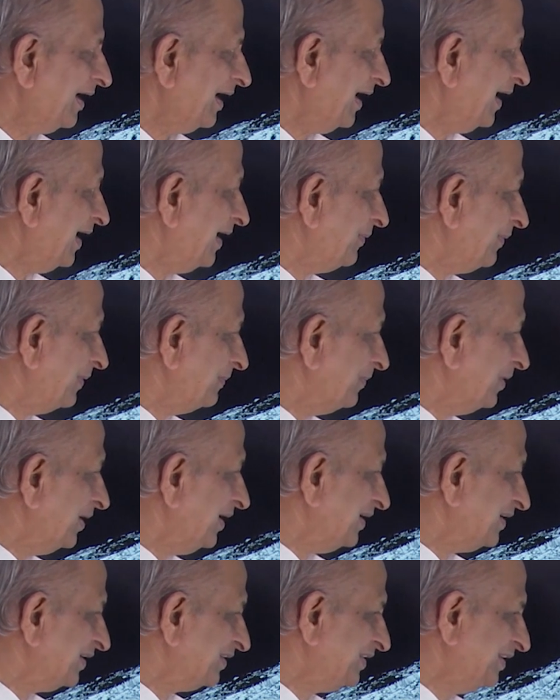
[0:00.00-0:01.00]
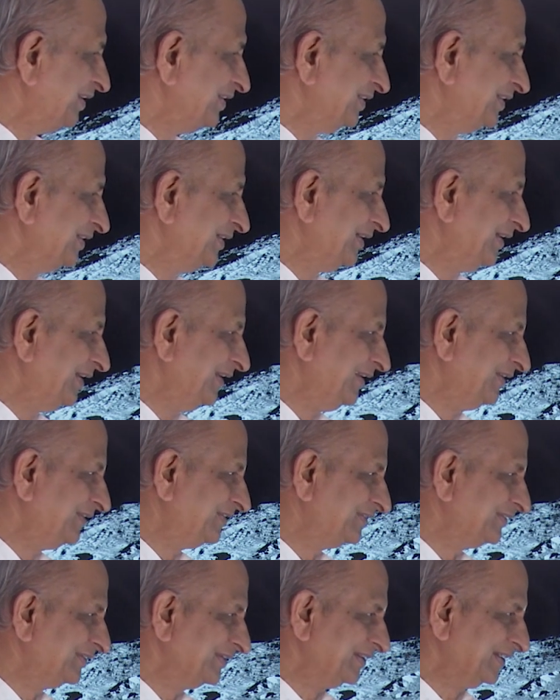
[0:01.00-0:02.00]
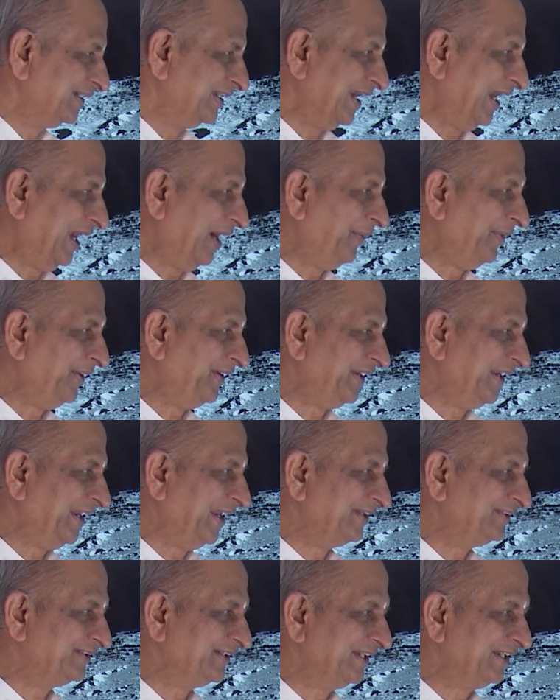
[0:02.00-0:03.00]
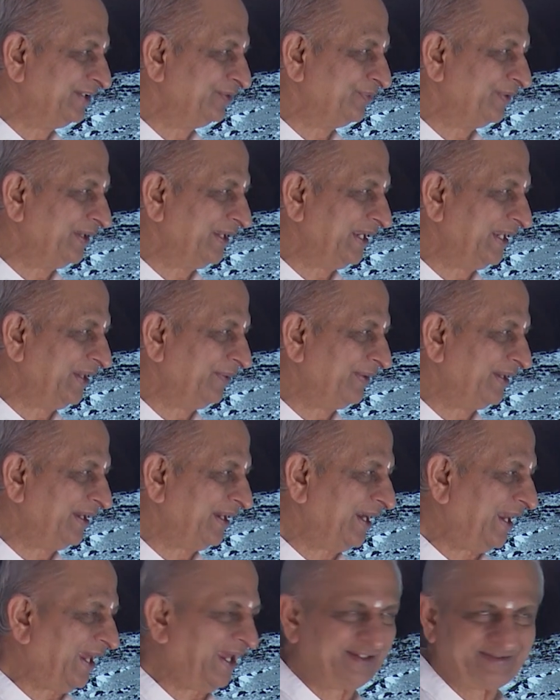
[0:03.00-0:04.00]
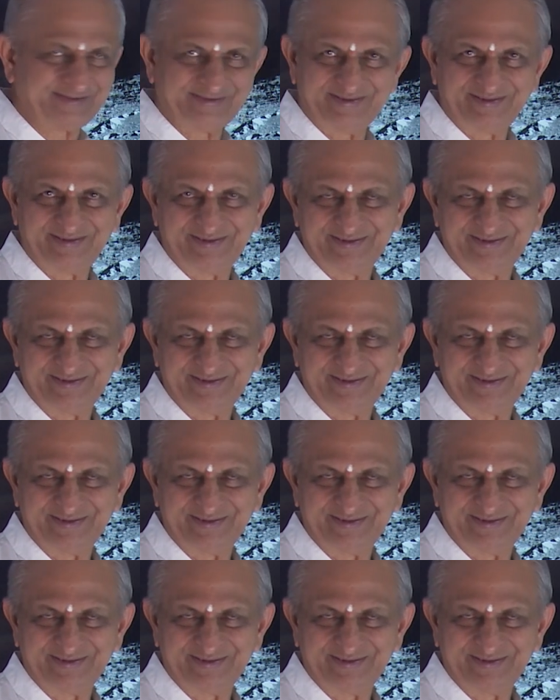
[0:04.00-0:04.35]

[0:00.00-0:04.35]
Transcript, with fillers: And one more interesting thing is the gravitation is very, very less.